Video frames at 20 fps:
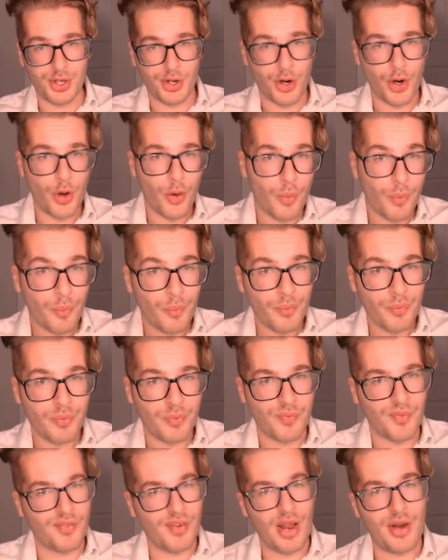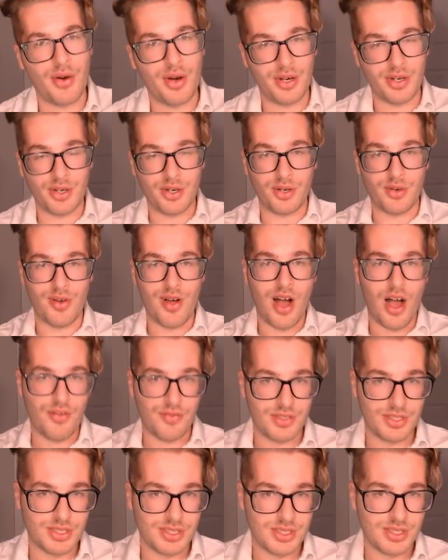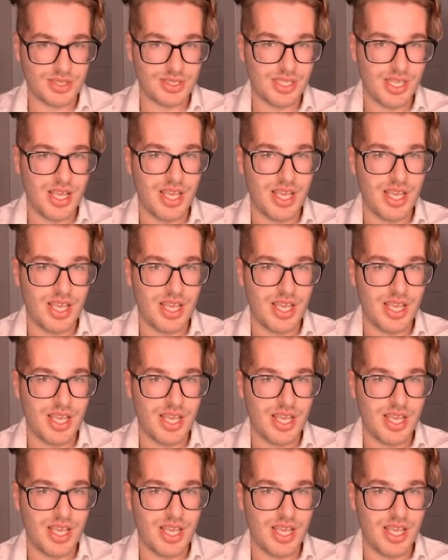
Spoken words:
home, the router at your office,